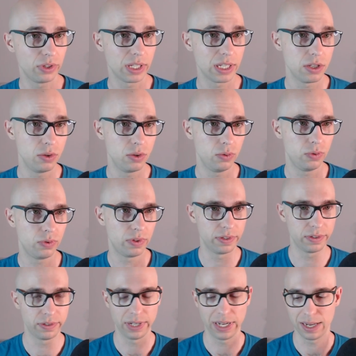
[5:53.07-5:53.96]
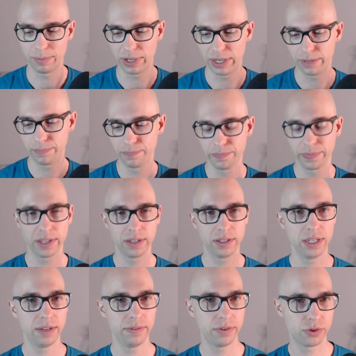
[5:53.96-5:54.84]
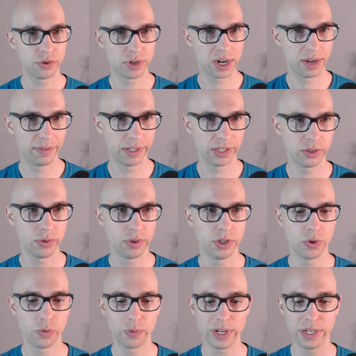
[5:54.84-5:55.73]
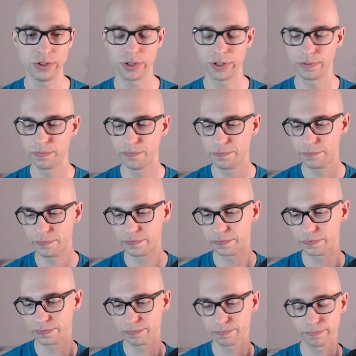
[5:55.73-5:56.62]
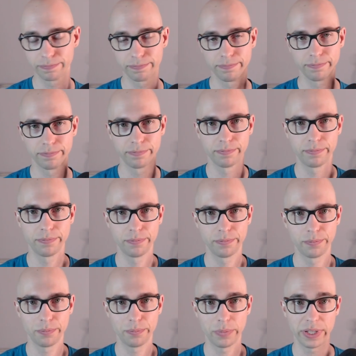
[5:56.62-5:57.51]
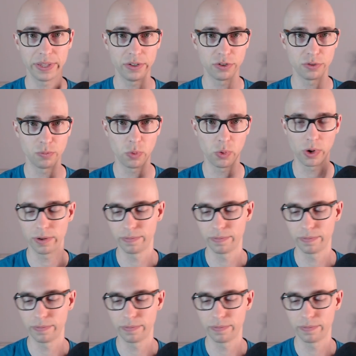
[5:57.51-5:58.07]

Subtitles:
use the stamina if you're traveling to a new region. But there's more.